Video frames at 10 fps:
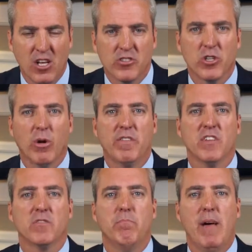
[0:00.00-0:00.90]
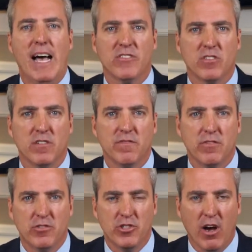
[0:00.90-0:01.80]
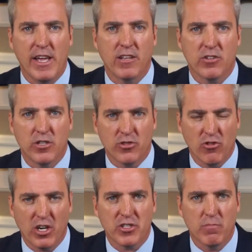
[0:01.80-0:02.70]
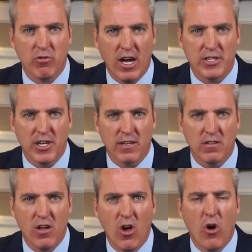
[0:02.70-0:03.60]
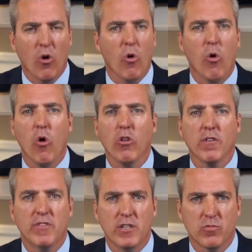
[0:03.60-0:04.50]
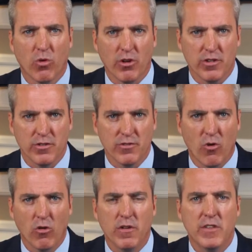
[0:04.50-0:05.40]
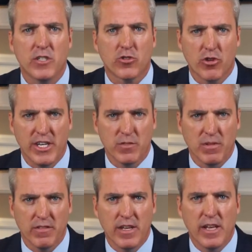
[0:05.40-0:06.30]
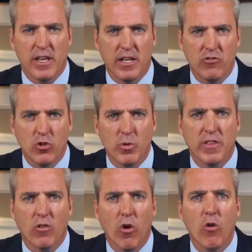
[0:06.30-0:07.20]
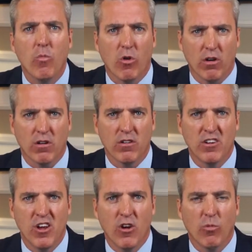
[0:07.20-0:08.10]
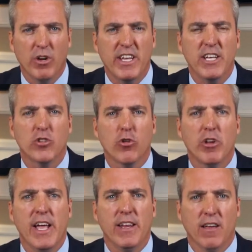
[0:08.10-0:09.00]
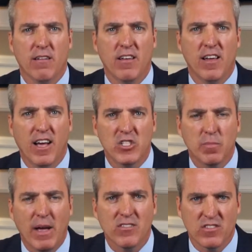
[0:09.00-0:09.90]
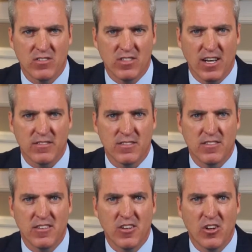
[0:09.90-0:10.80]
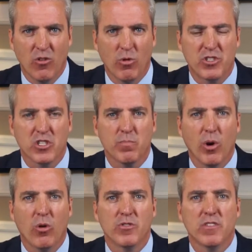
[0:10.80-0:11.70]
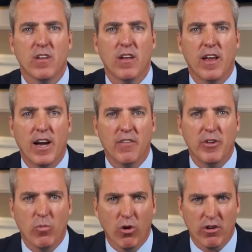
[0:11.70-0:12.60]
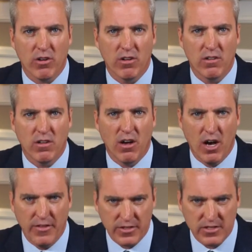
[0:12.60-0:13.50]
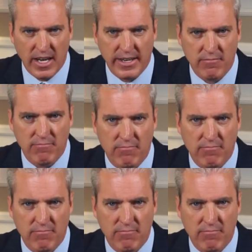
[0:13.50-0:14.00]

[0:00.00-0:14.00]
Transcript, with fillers: So at this massive, giant construction project, all of these workers, all of these tradesmen, in doing their own work, were each creating asbestos dust, which exposed every worker on the site.